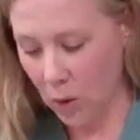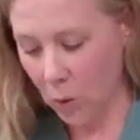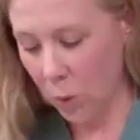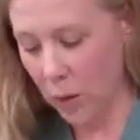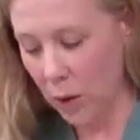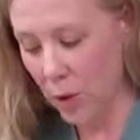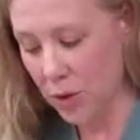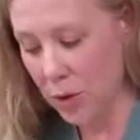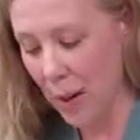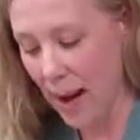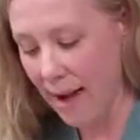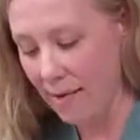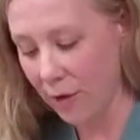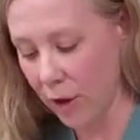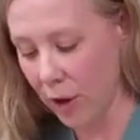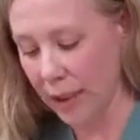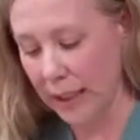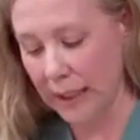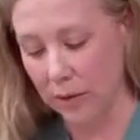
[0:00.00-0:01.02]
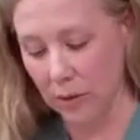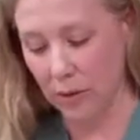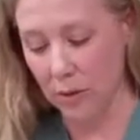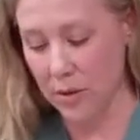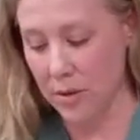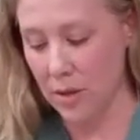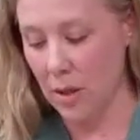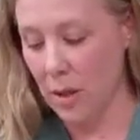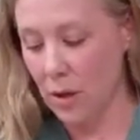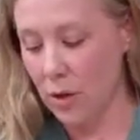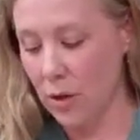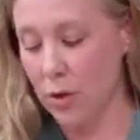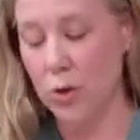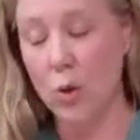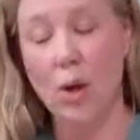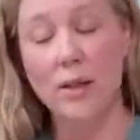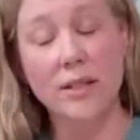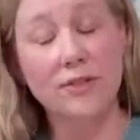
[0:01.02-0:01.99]
We also have our needles.
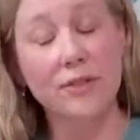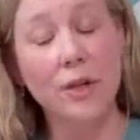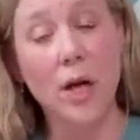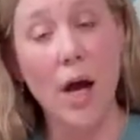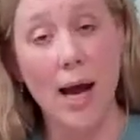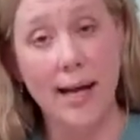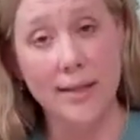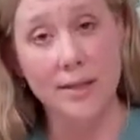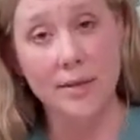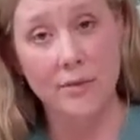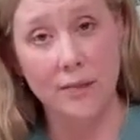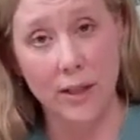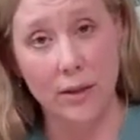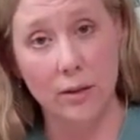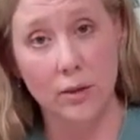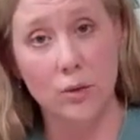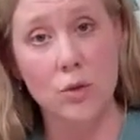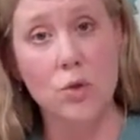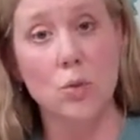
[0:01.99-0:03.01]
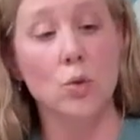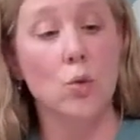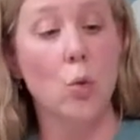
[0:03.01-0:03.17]
There's all different kinds of needles.